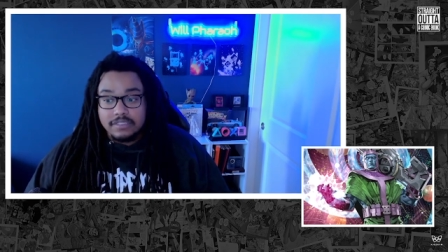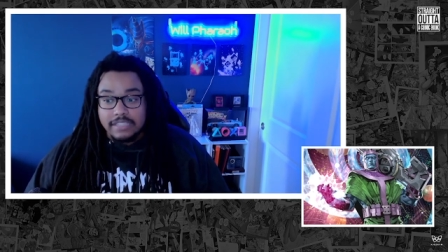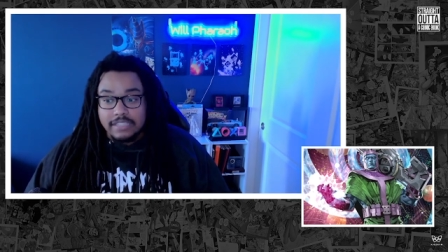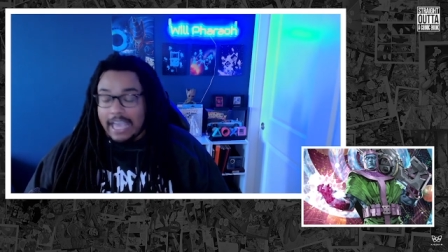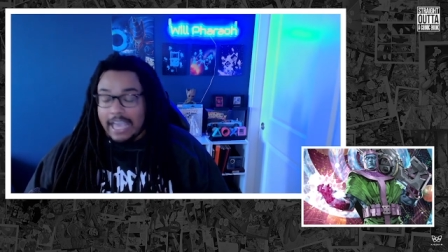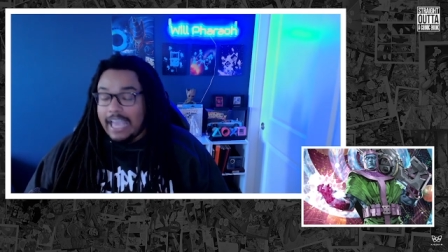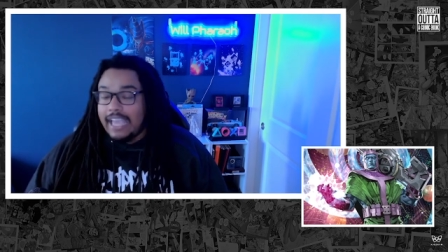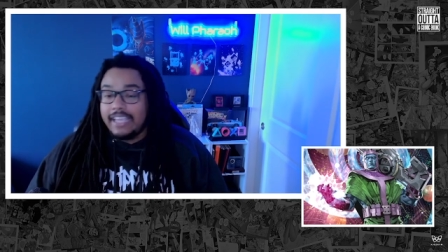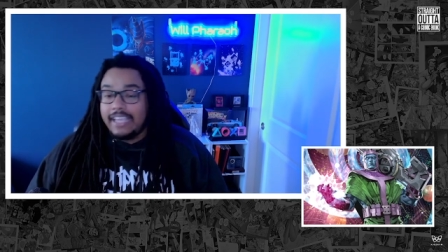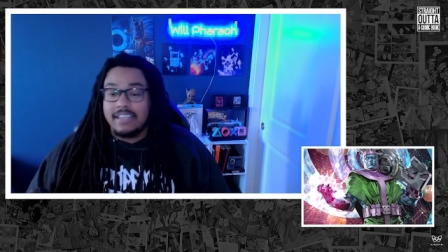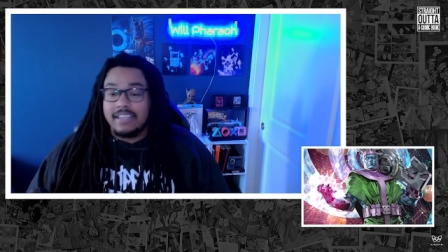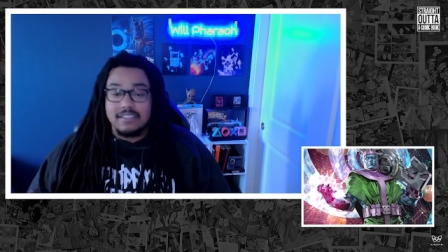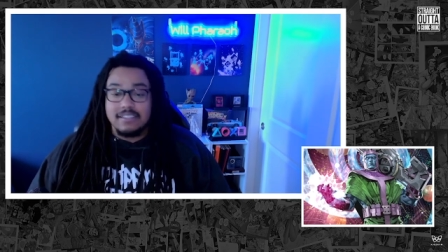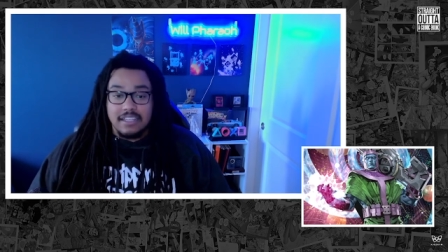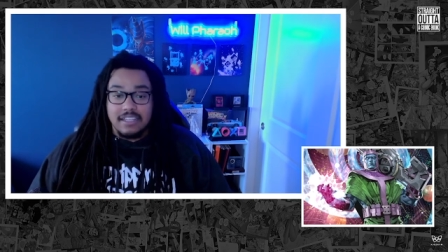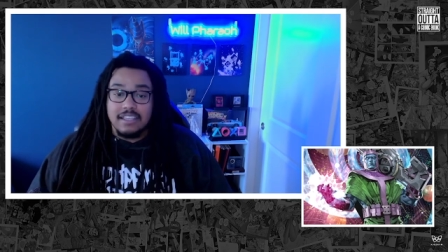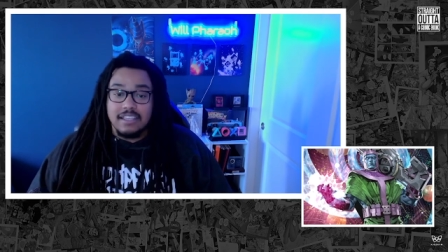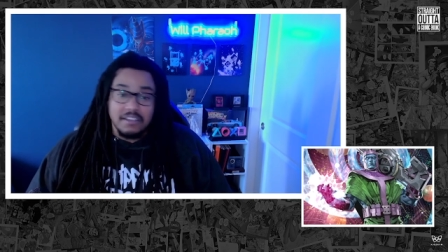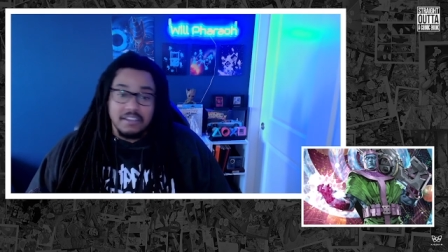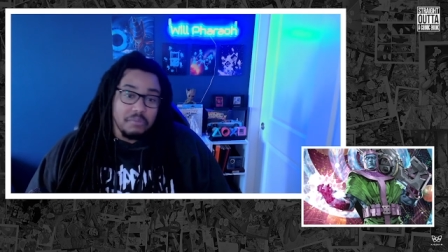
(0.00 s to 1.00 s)
Kang
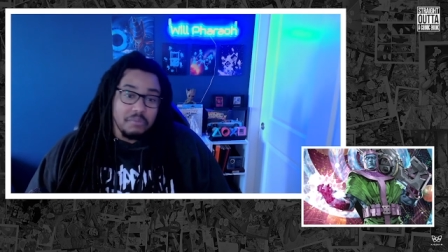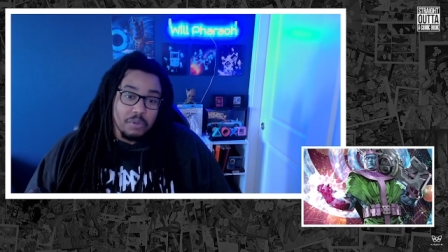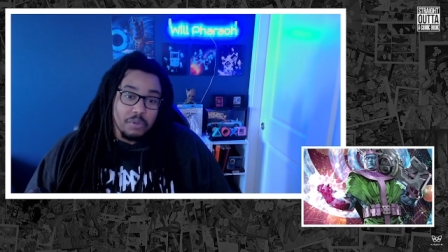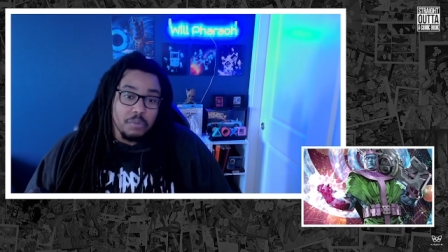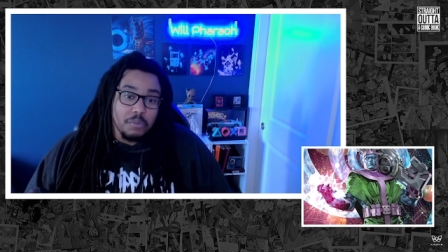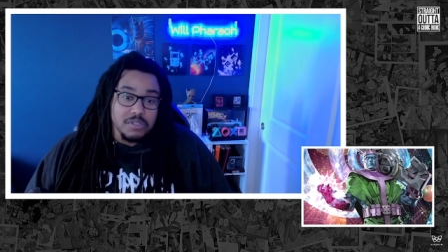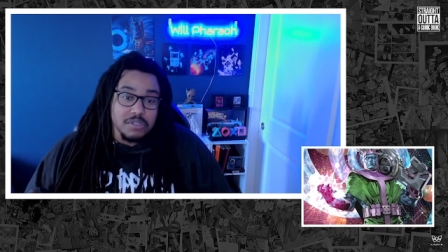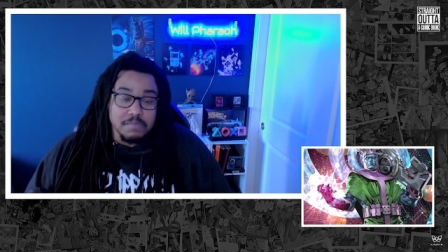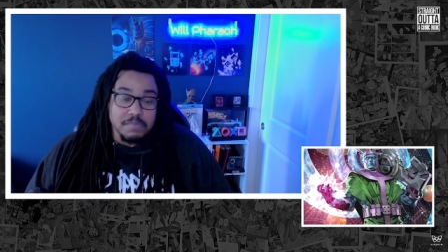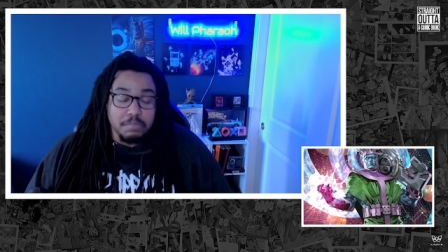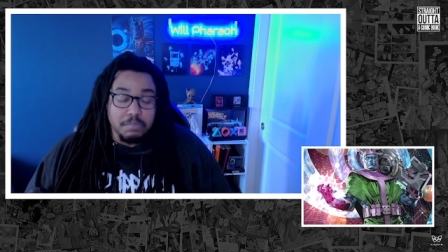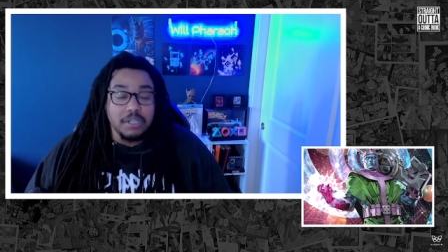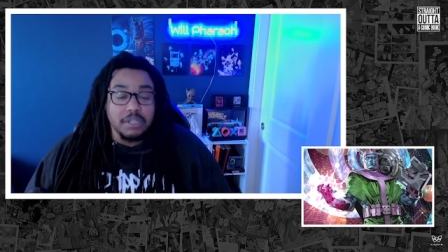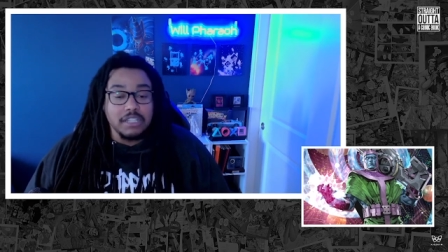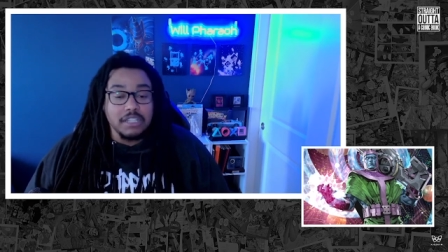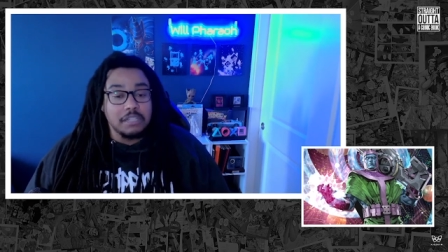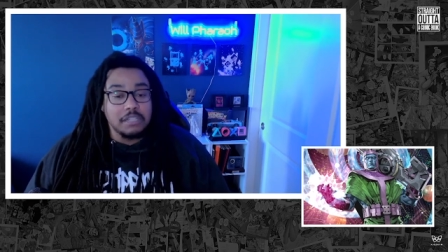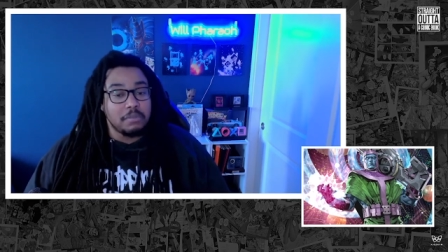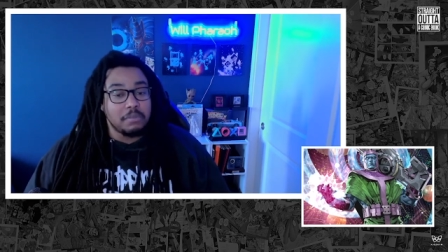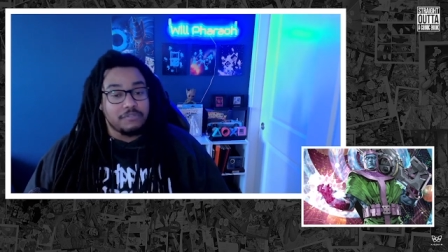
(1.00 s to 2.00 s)
was
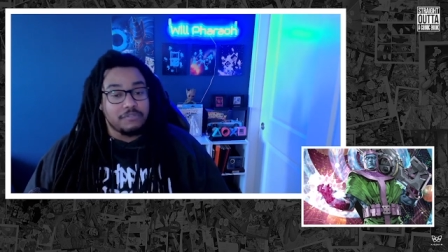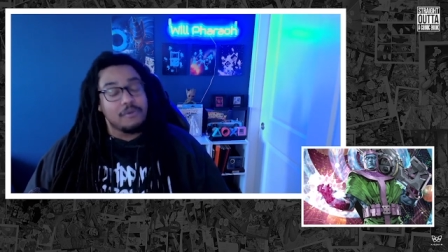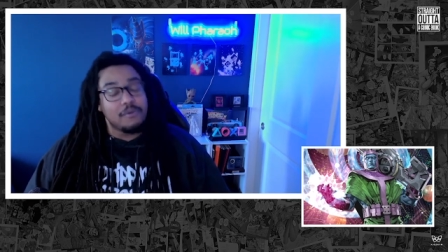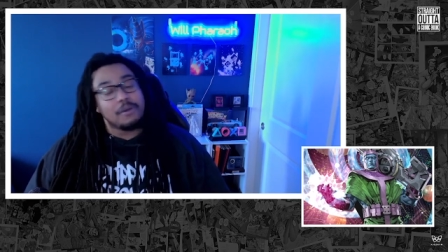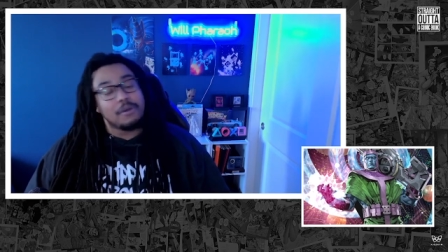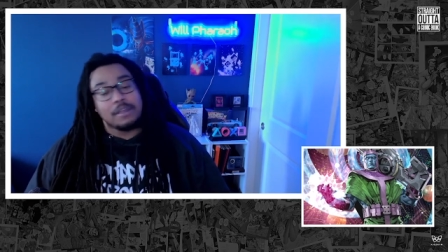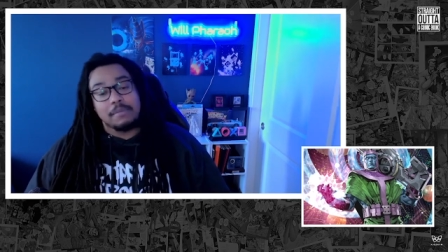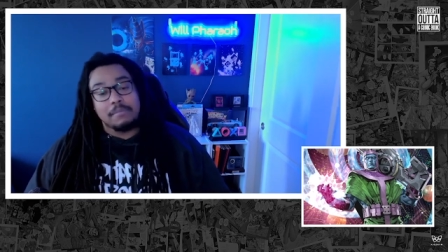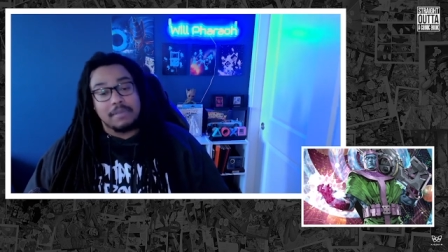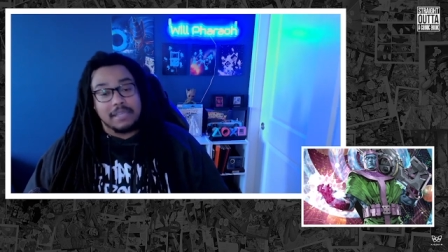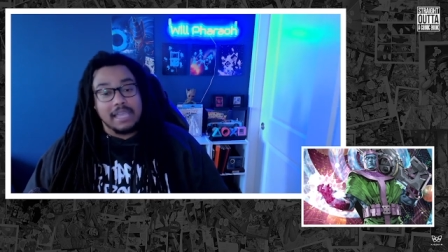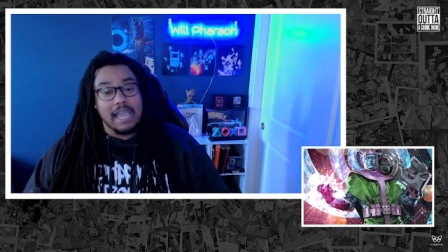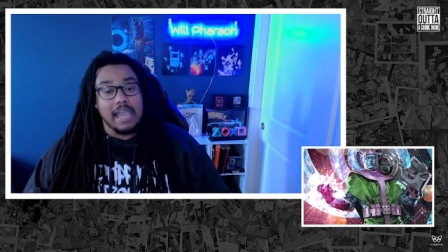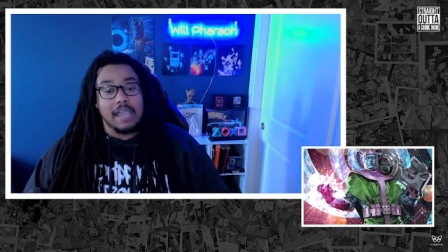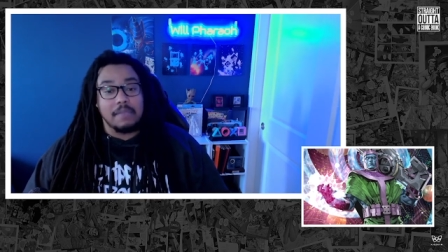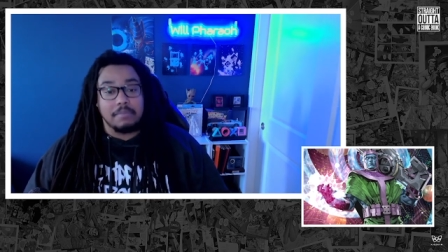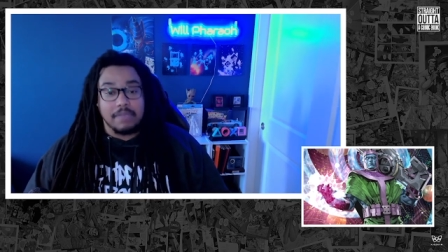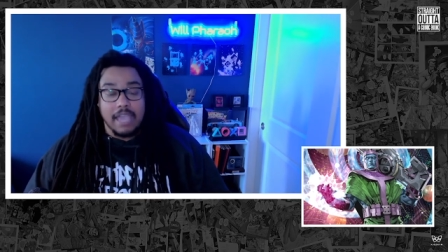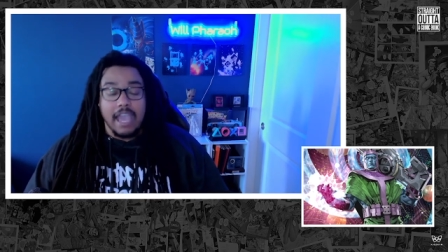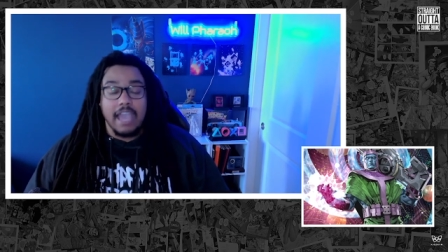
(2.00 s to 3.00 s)
bullied before he
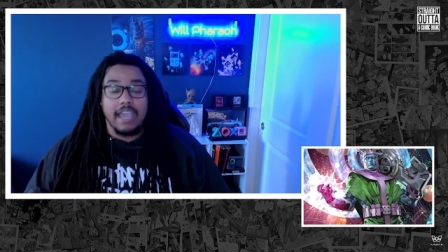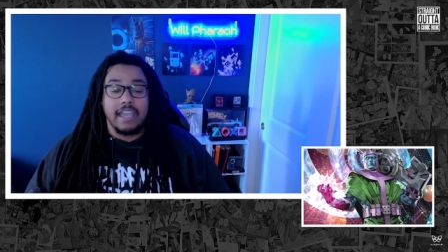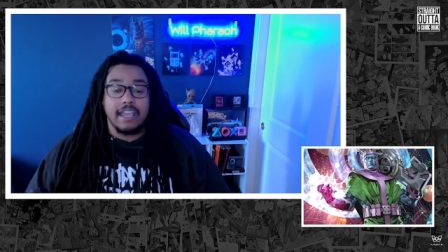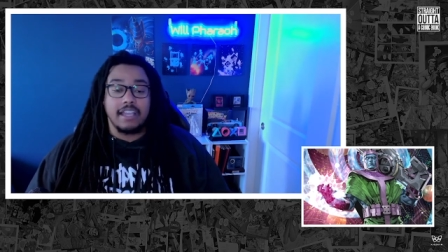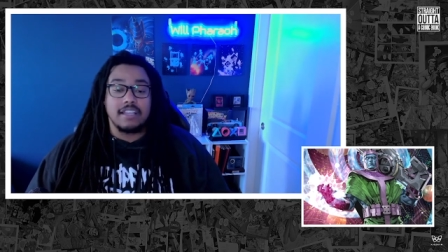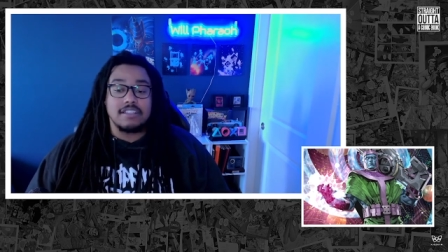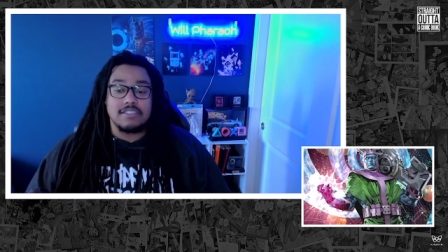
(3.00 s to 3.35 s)
became Kang.